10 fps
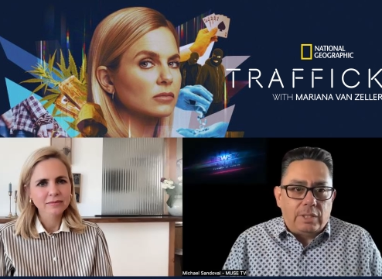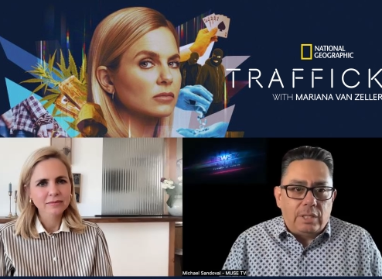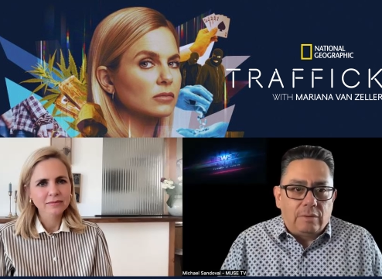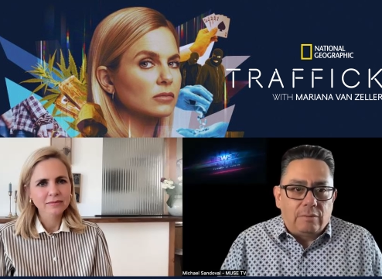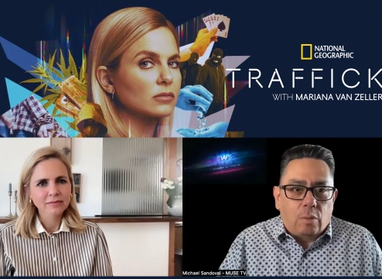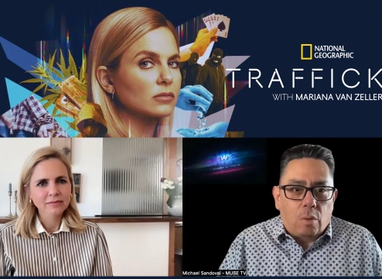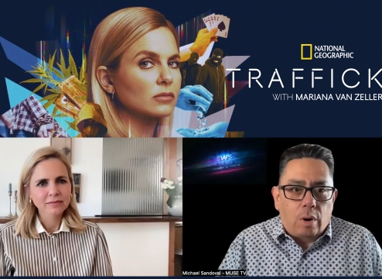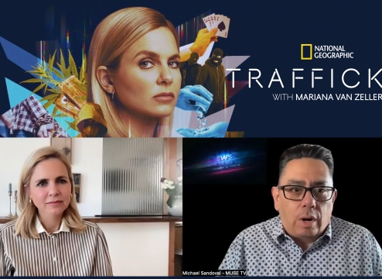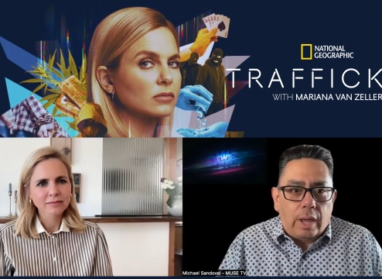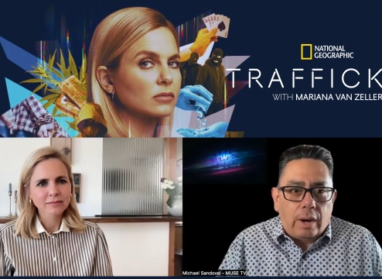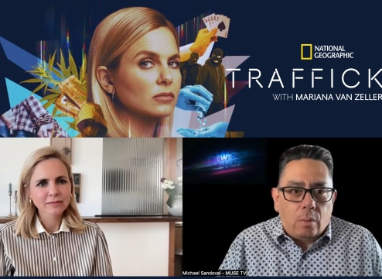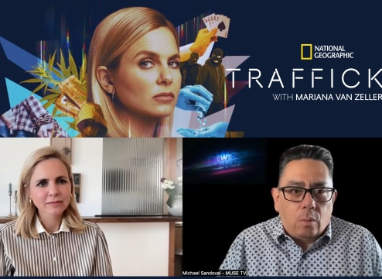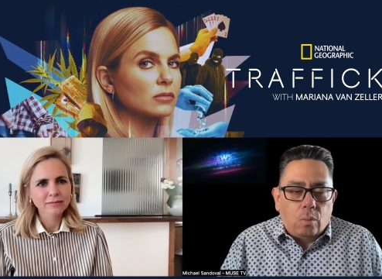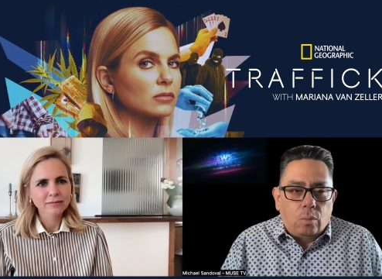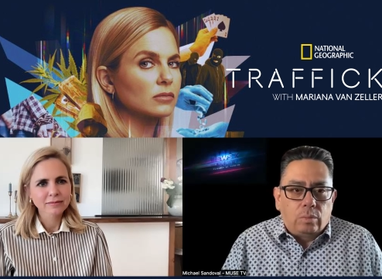Speaker 1: Season 4
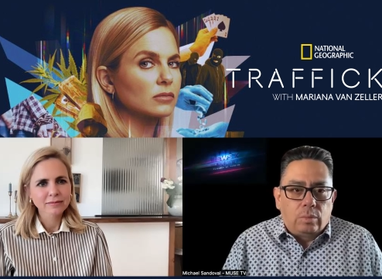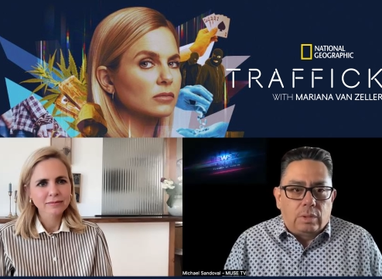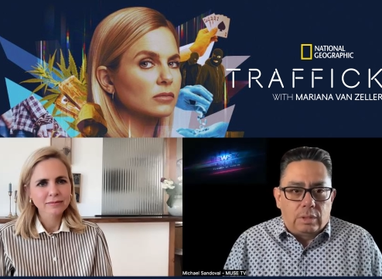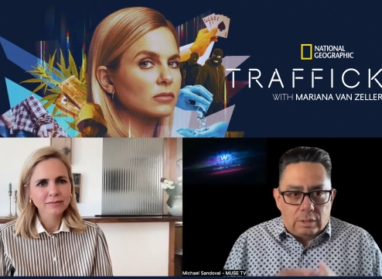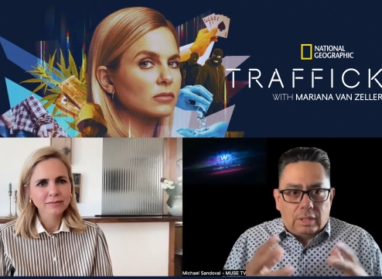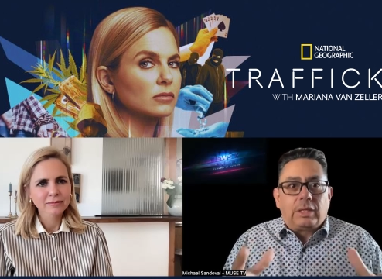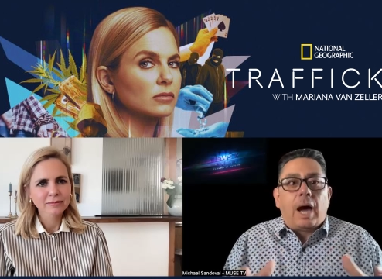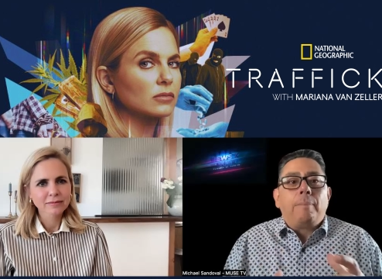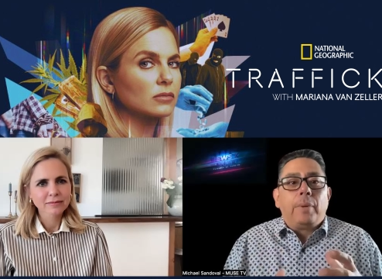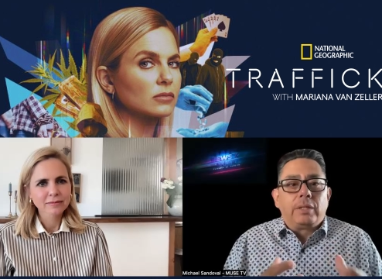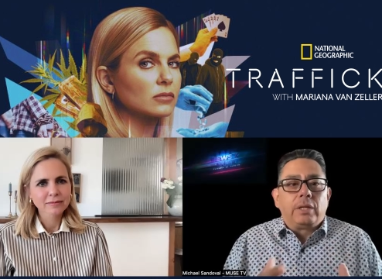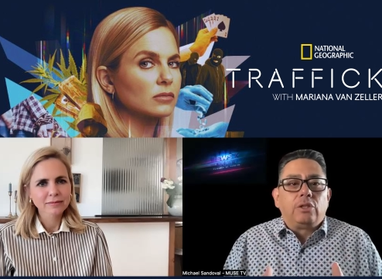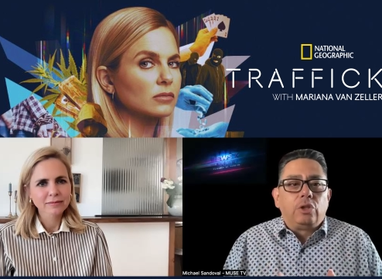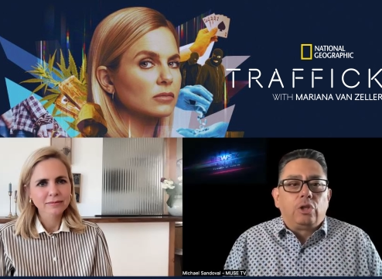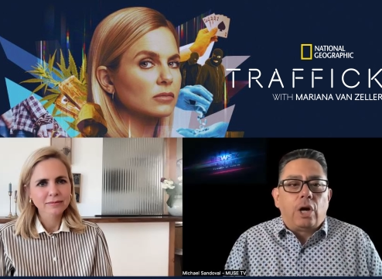and the topics
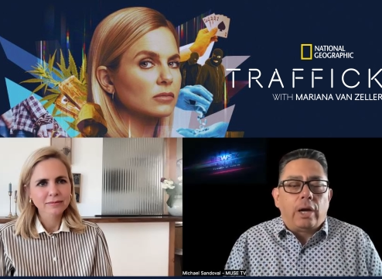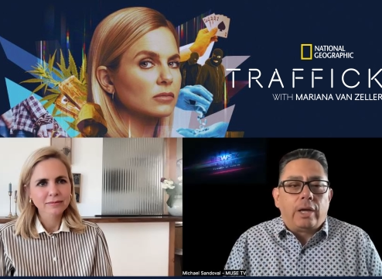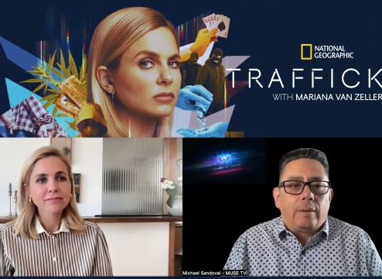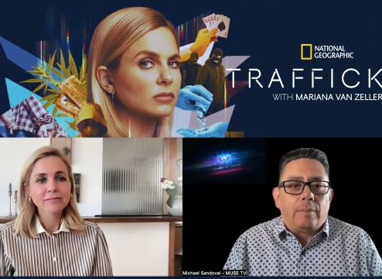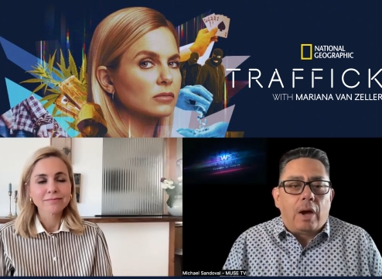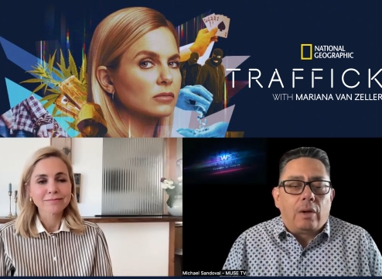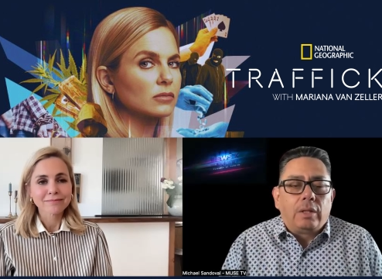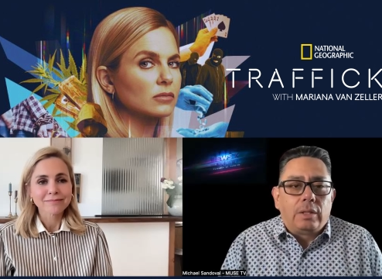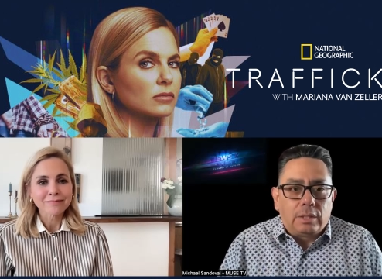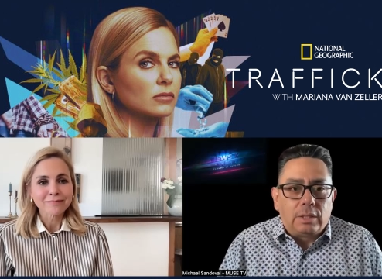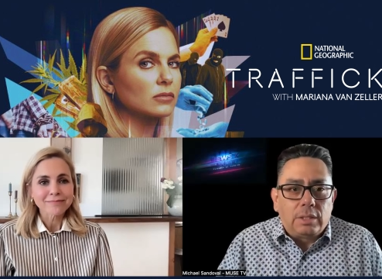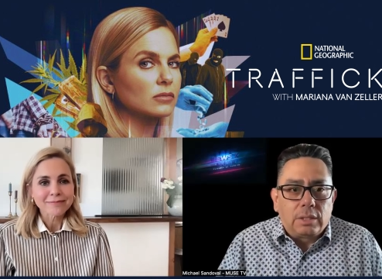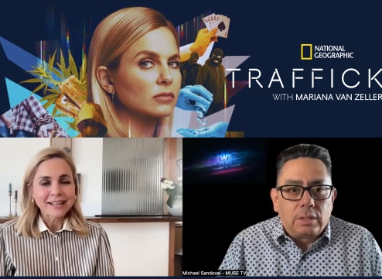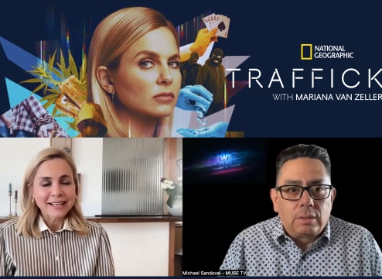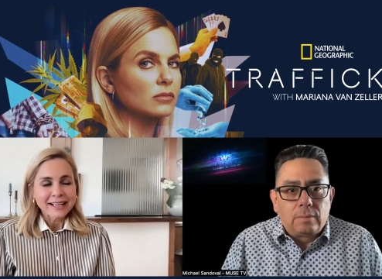that you're talking about this
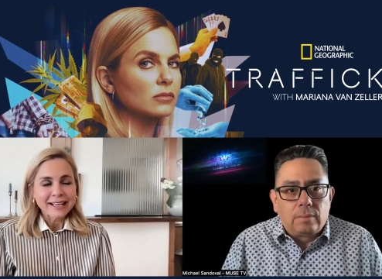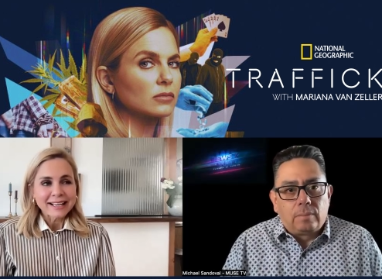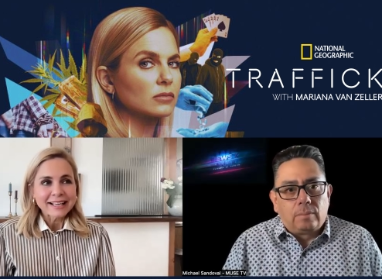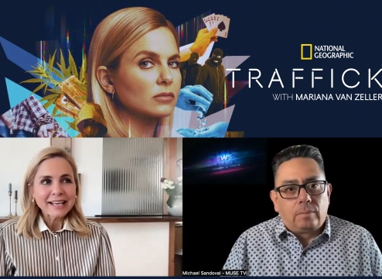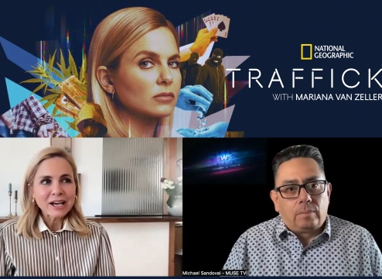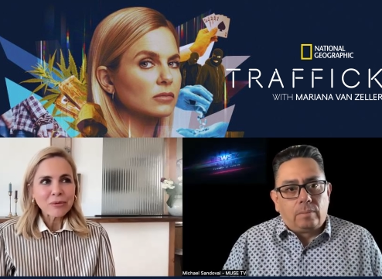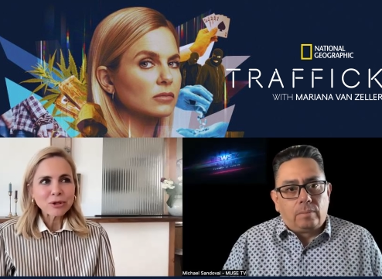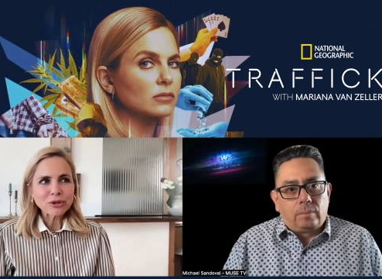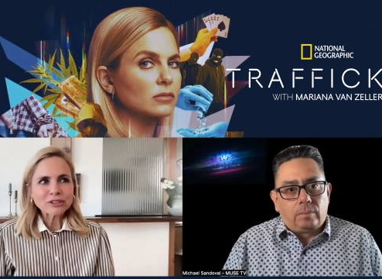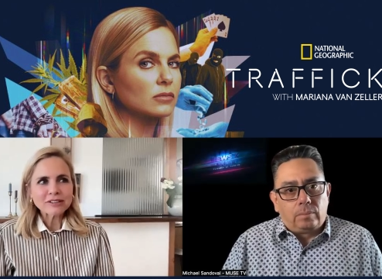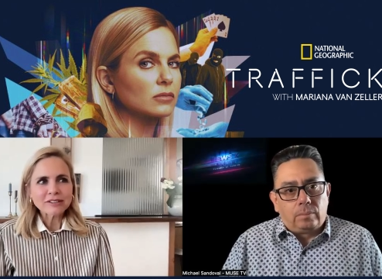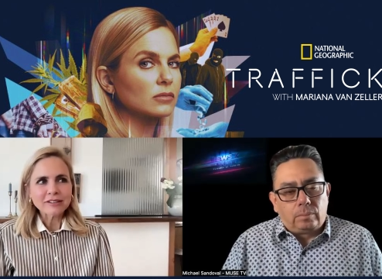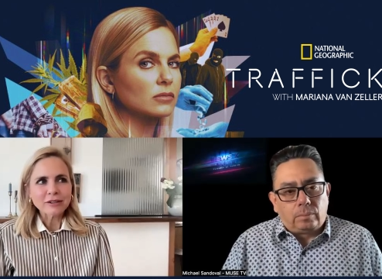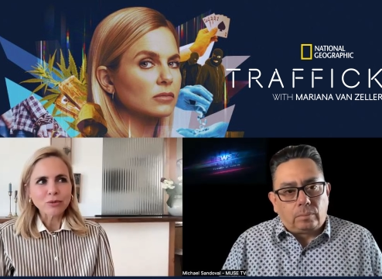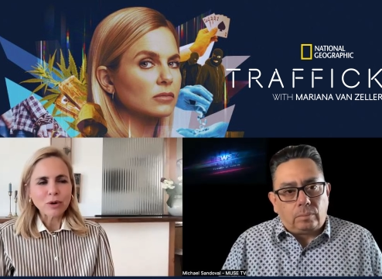season?
Speaker 2: yeah, we looked at
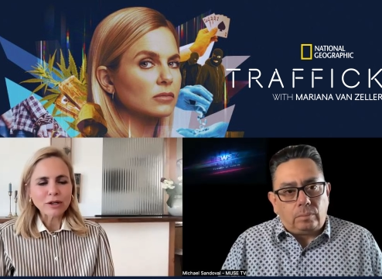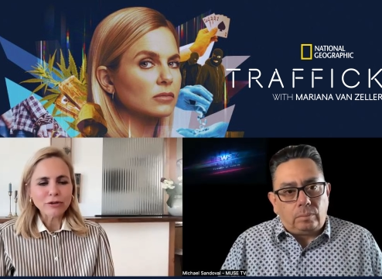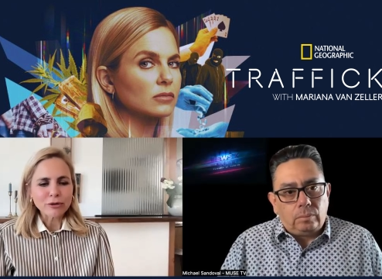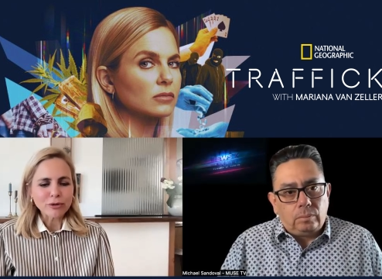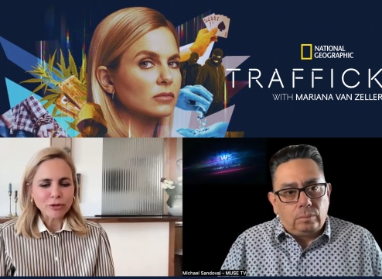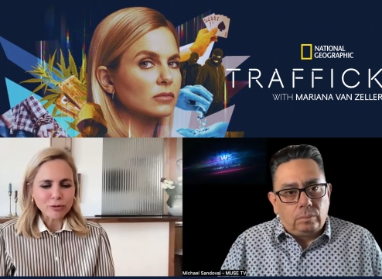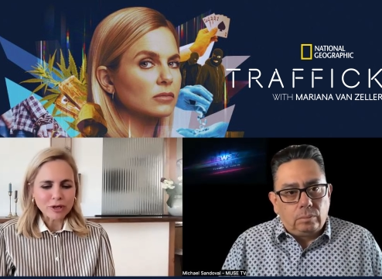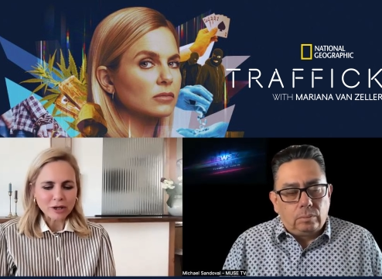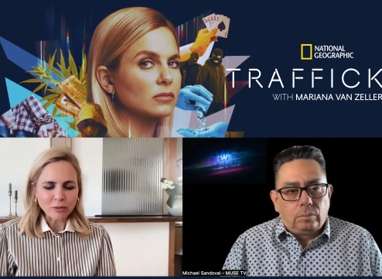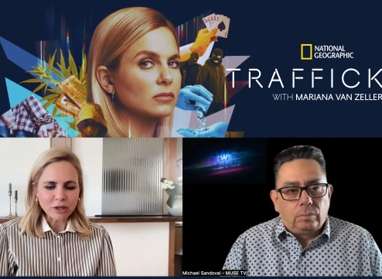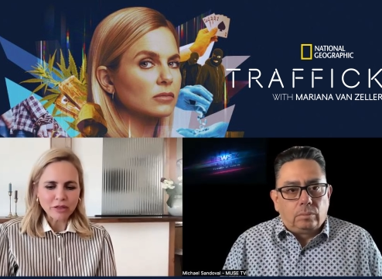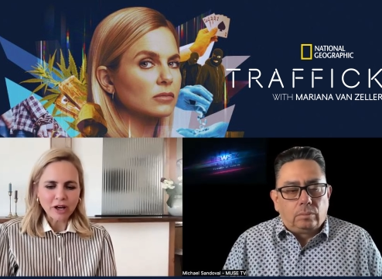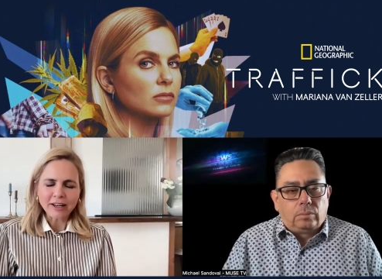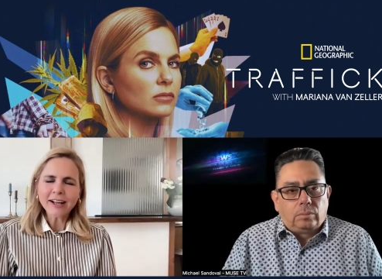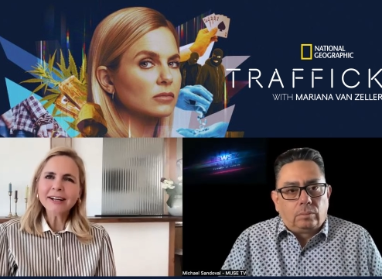season one through three and we
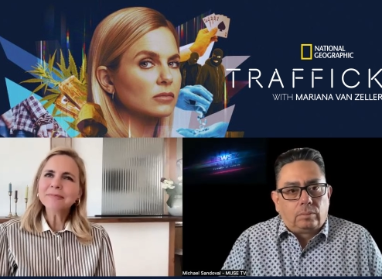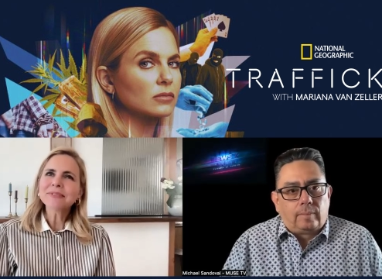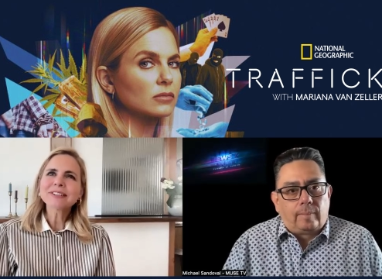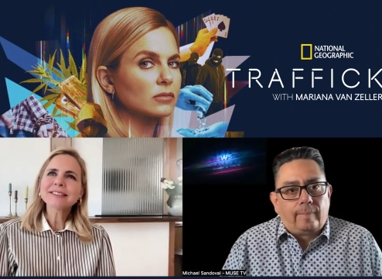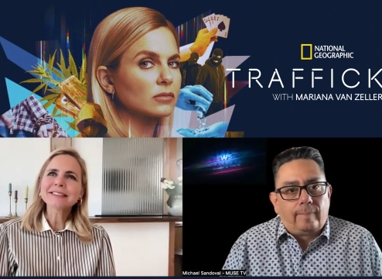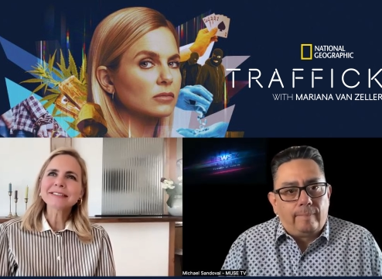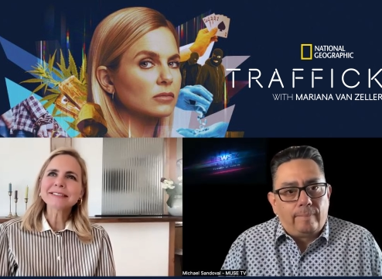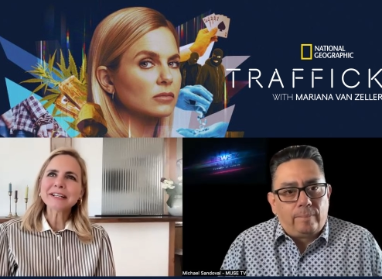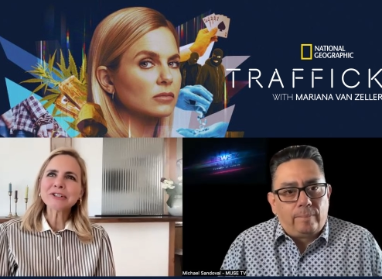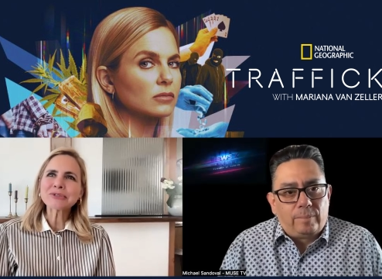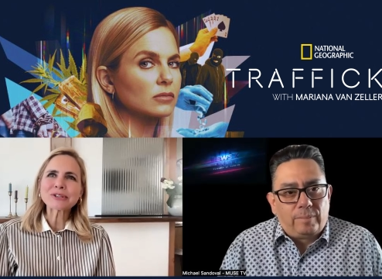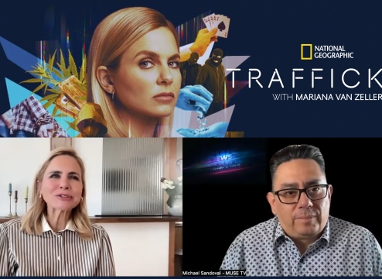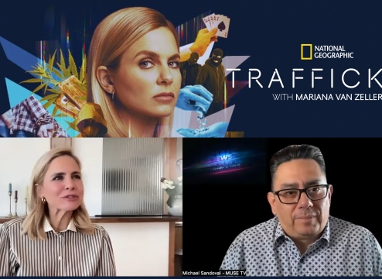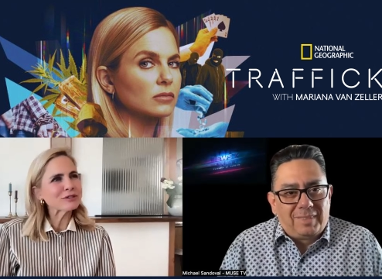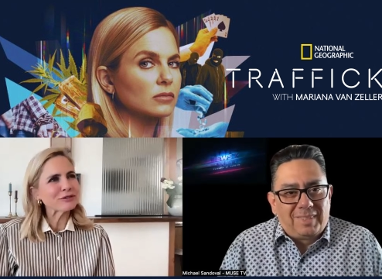thought, ah, oh, this isn't dangerous
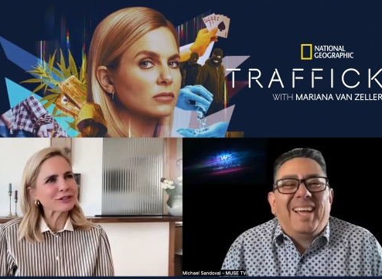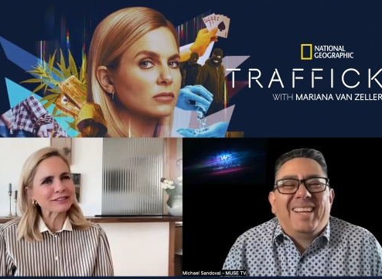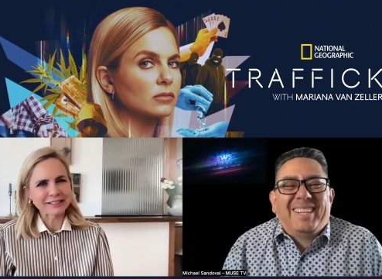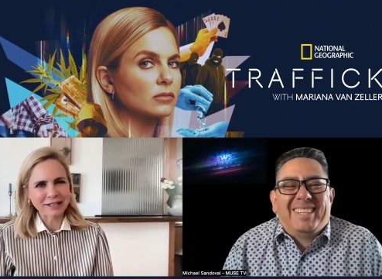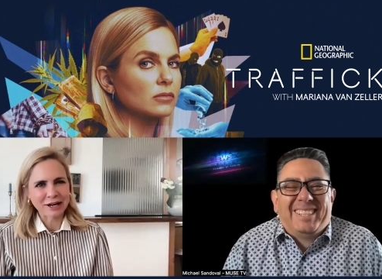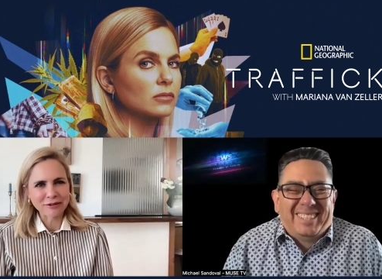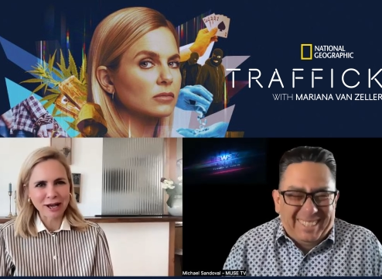or difficult enough.